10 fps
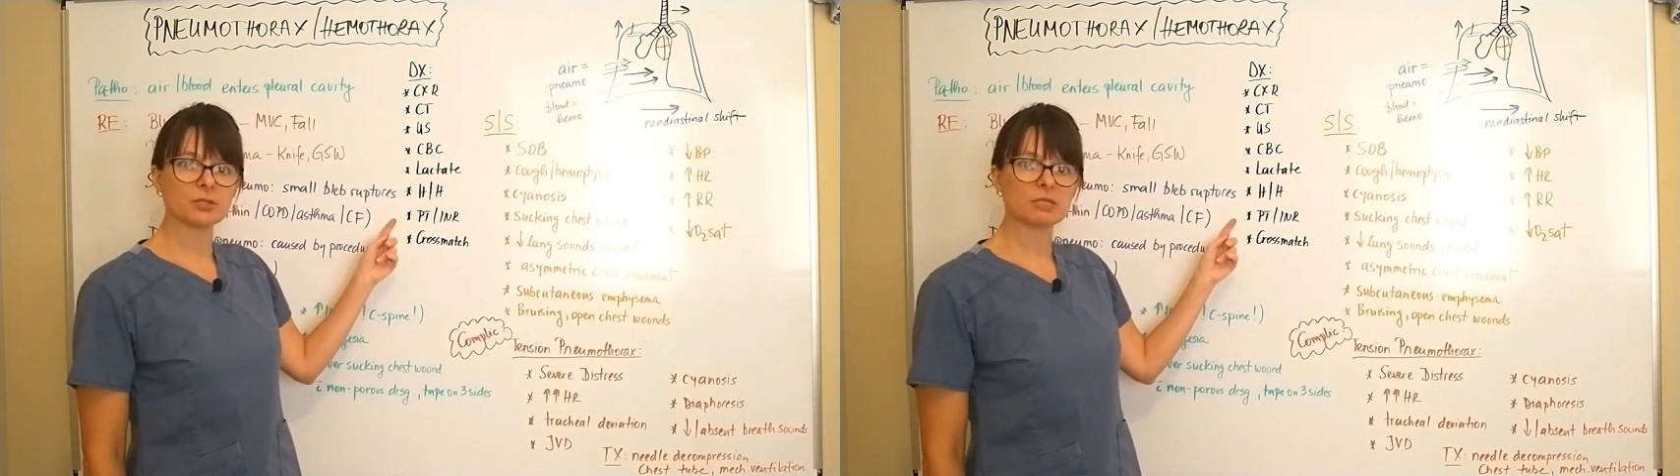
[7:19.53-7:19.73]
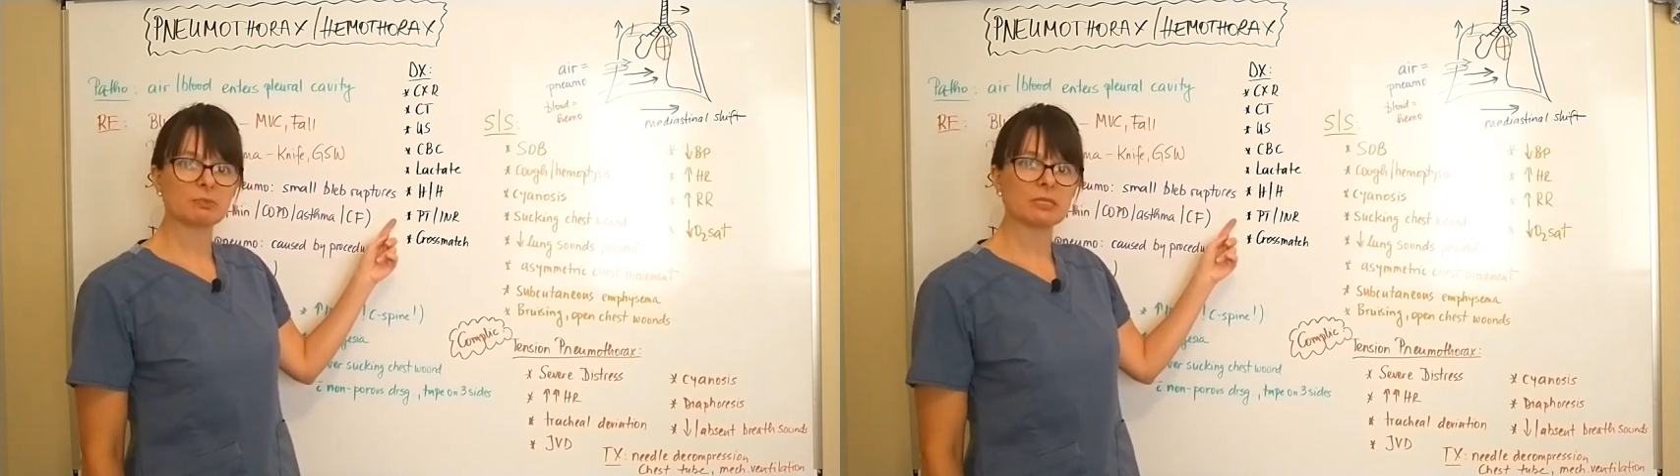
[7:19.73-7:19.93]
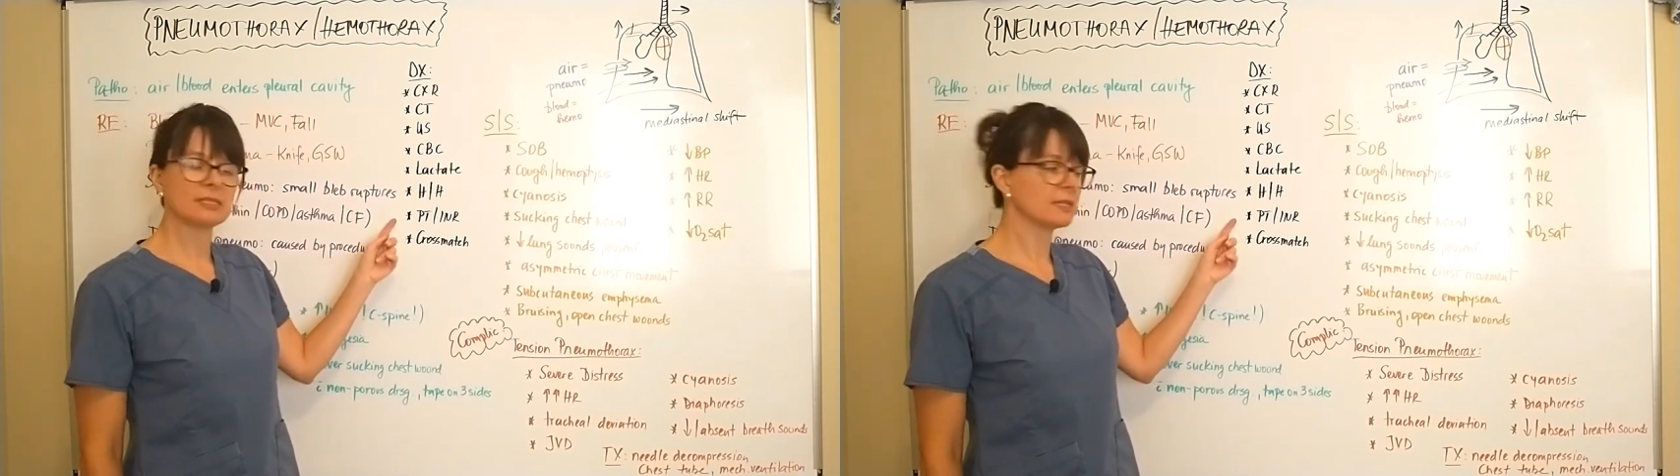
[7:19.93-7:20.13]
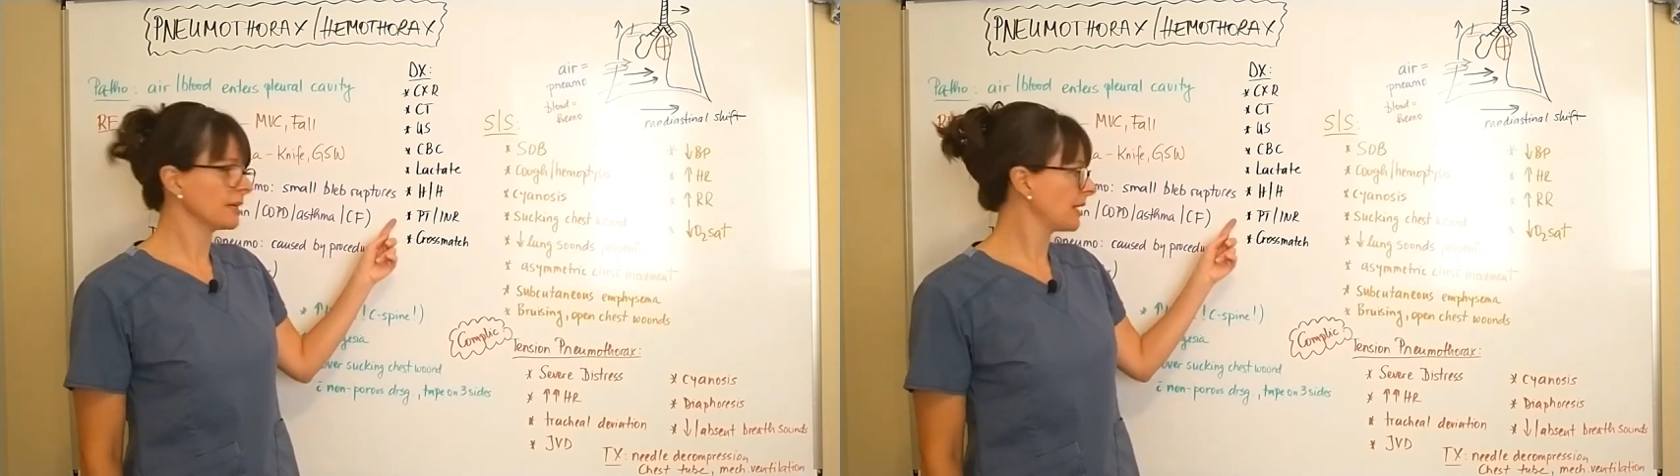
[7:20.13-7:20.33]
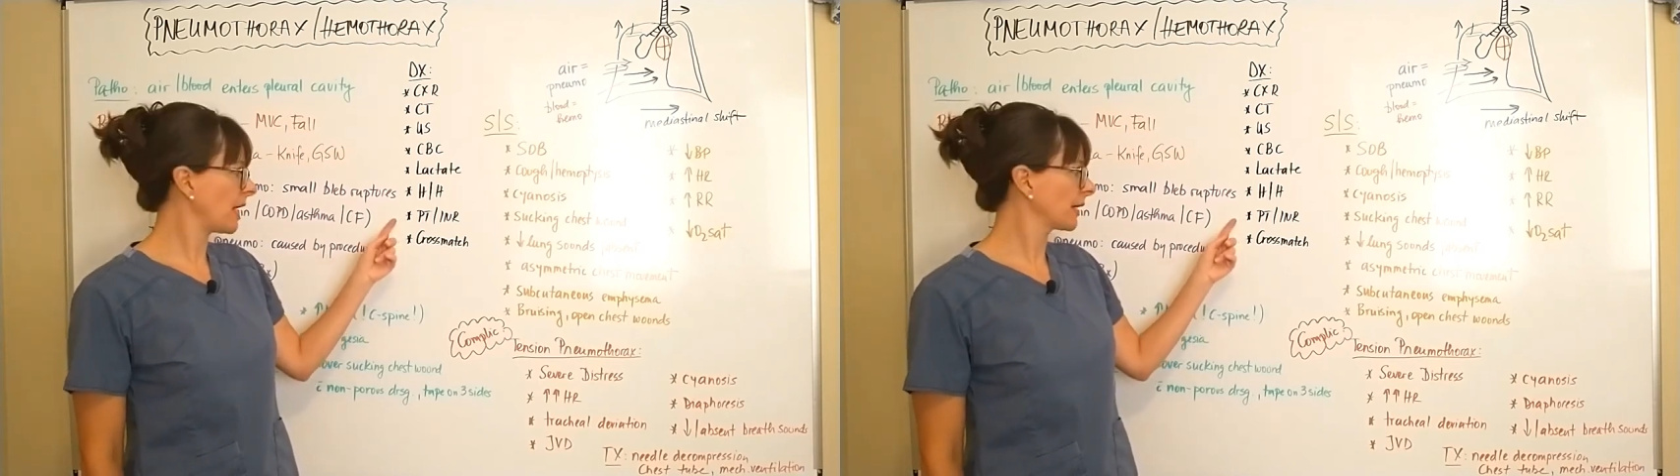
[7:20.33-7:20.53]
as PT
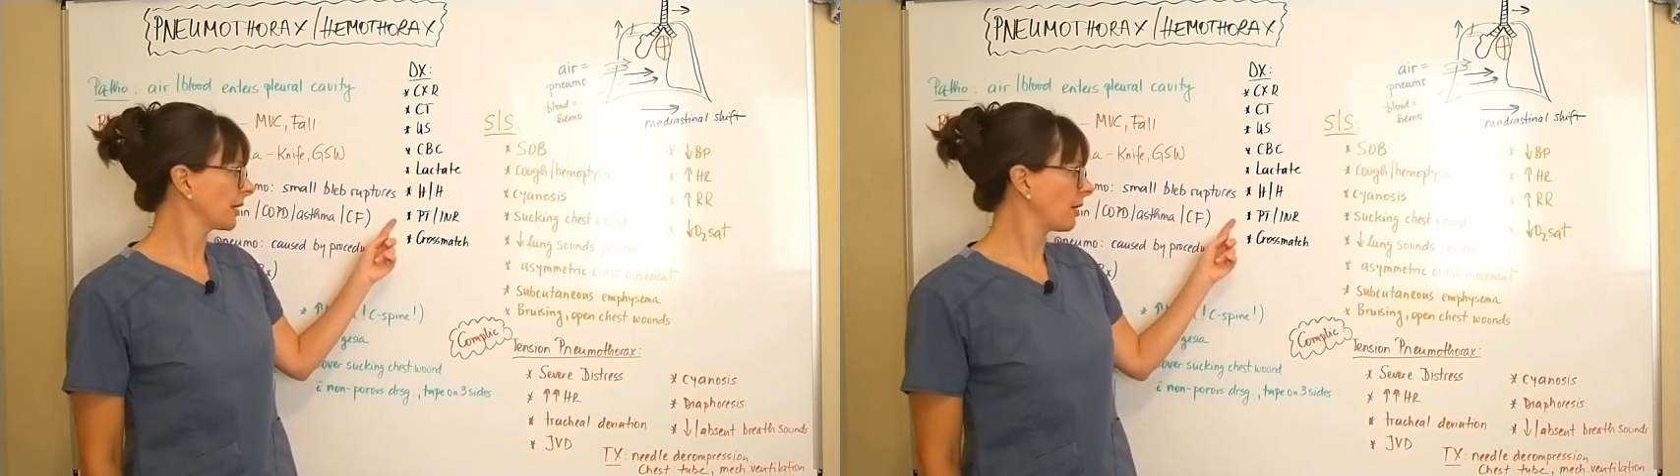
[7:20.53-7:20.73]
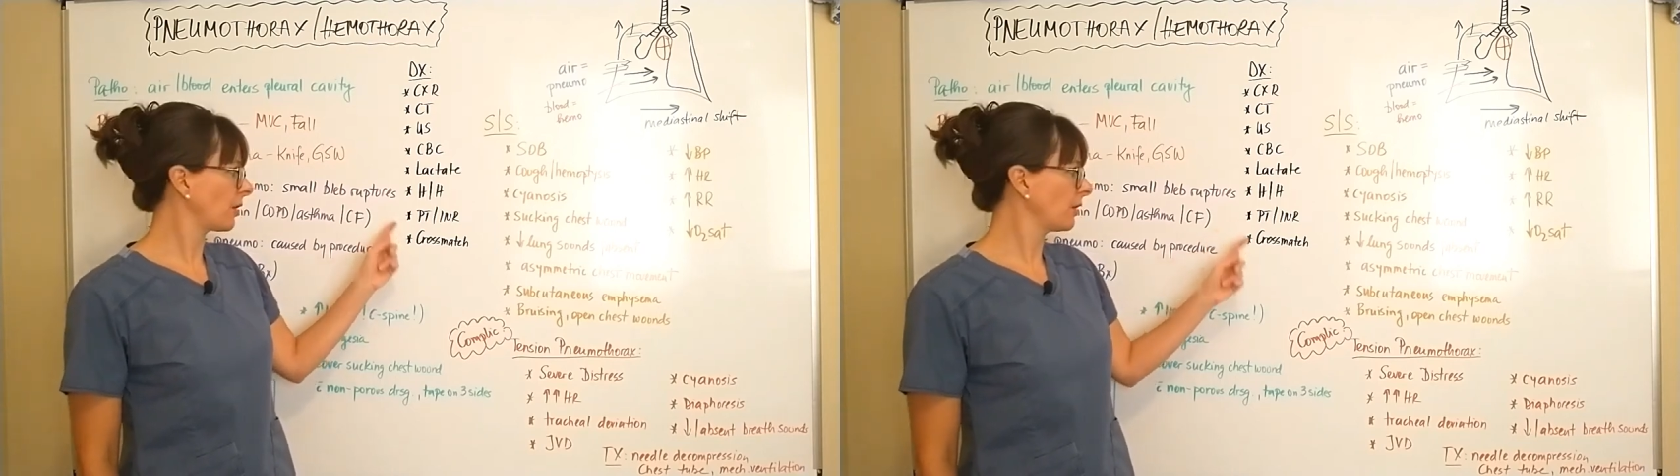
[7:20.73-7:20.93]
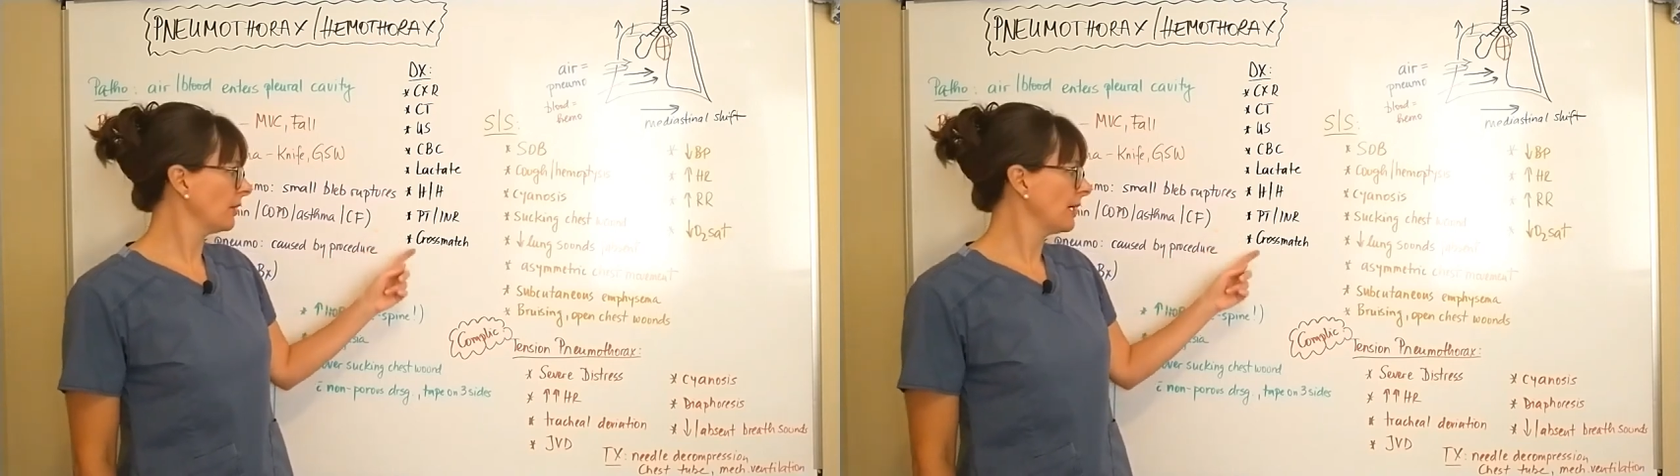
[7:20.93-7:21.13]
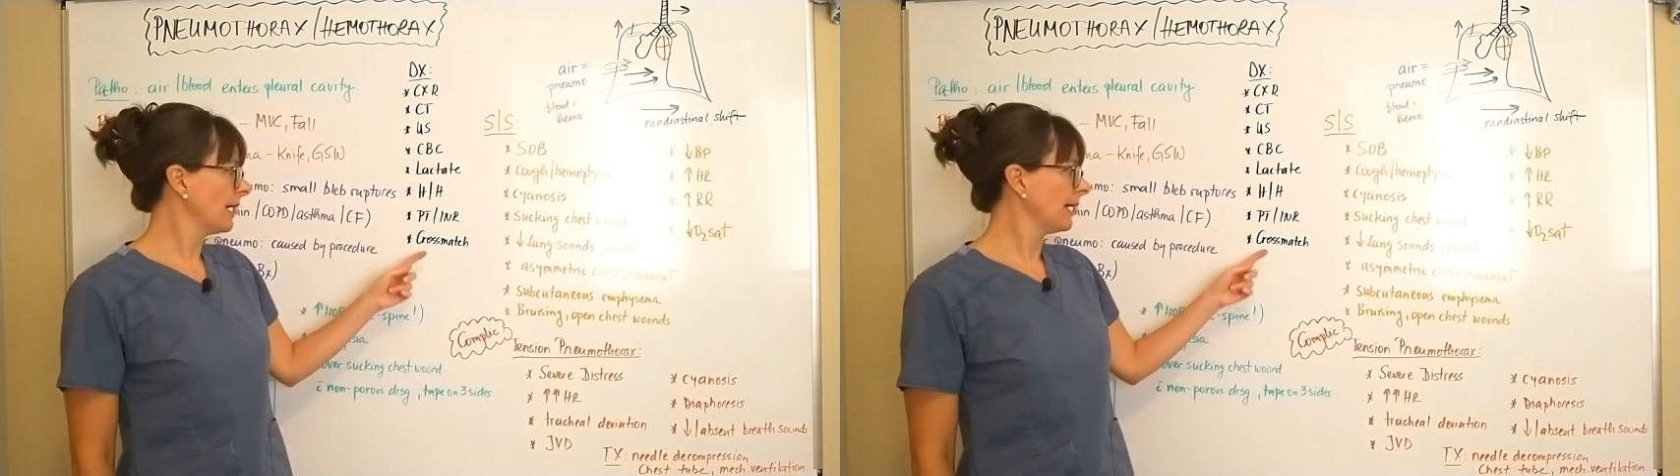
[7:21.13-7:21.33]
and INR,